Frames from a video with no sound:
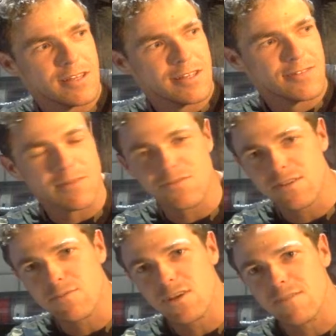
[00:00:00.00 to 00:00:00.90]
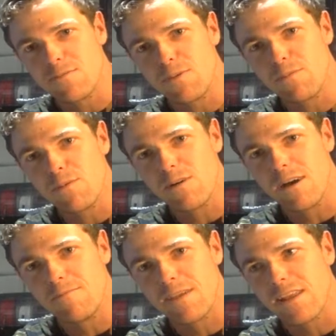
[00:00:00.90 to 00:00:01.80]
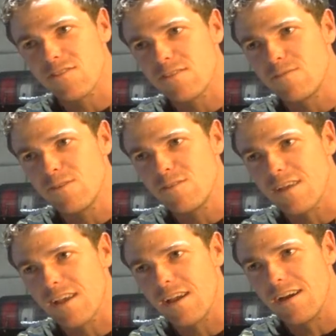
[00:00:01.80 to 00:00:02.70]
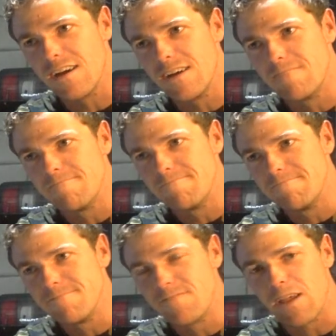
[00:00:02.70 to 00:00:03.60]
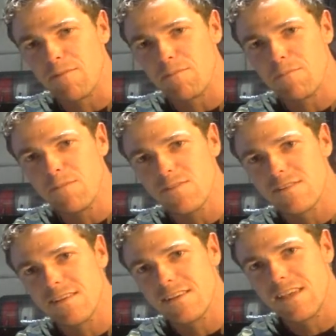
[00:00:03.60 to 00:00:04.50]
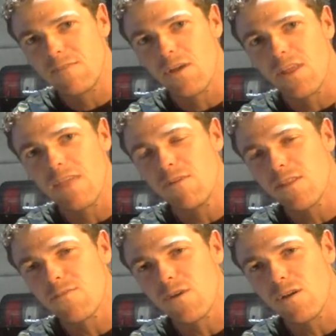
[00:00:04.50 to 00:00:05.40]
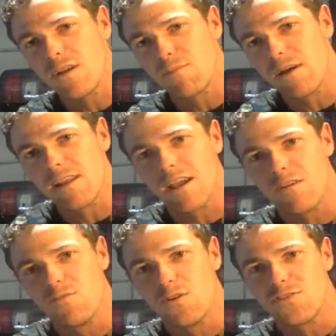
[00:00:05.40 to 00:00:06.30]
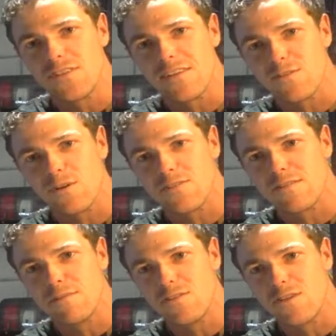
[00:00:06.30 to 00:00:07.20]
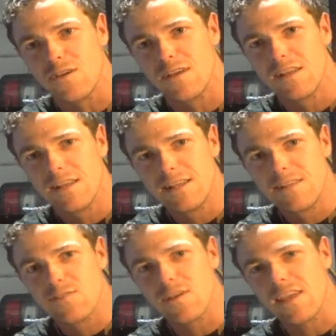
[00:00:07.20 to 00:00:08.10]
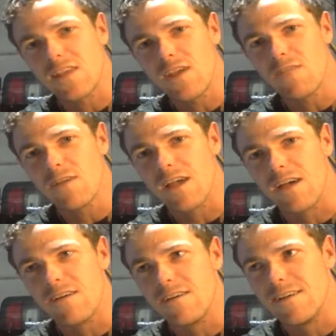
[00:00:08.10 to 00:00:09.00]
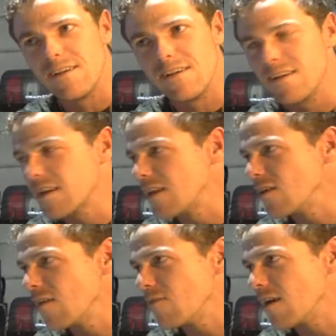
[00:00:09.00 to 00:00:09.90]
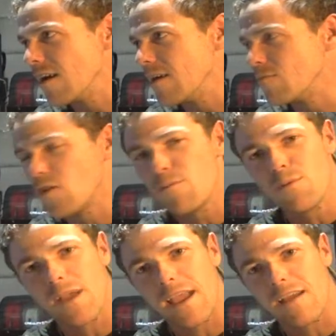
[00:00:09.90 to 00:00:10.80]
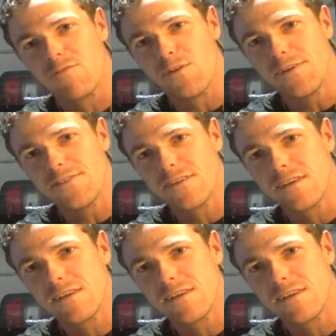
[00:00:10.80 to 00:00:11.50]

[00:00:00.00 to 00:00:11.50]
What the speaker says: Sometimes people get us confused, like family members. Even on the phone, apparently our voice sounds quite similar. So can you have a doppelganger voice?